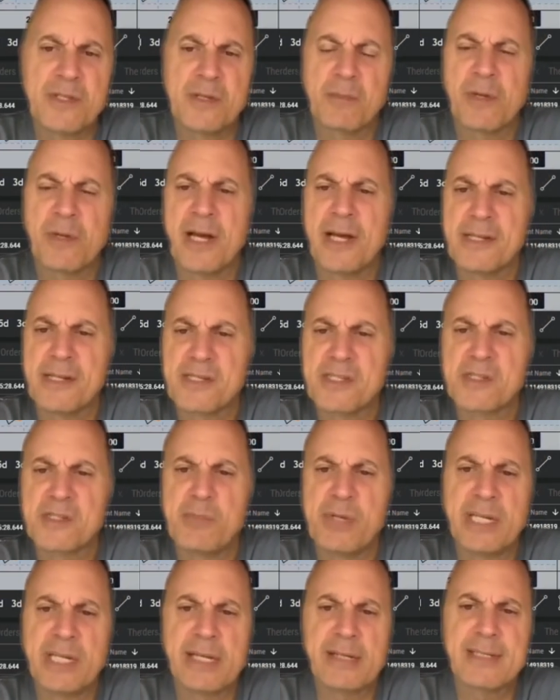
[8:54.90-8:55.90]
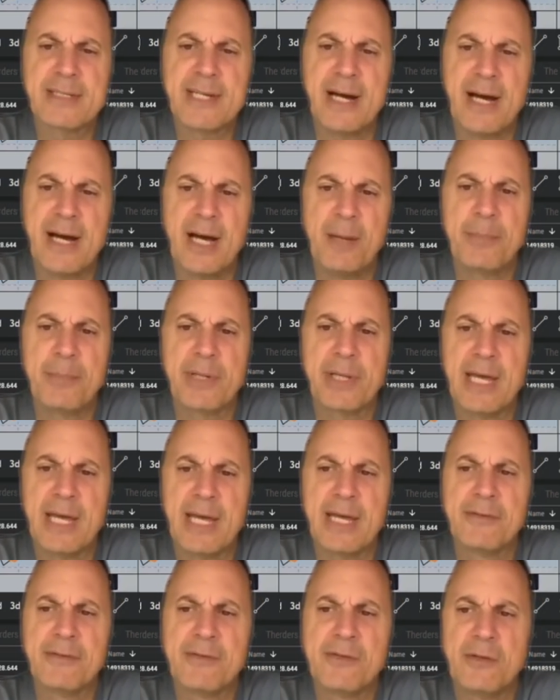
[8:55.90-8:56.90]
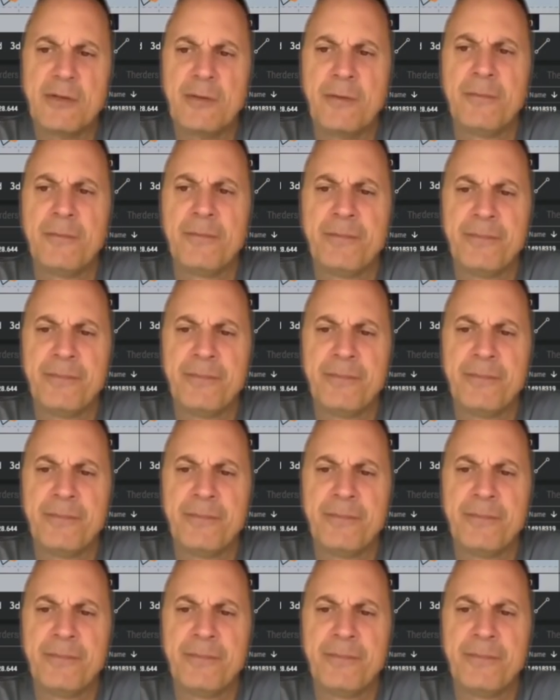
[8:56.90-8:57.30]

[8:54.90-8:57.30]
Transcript: some kind of spinning top candle,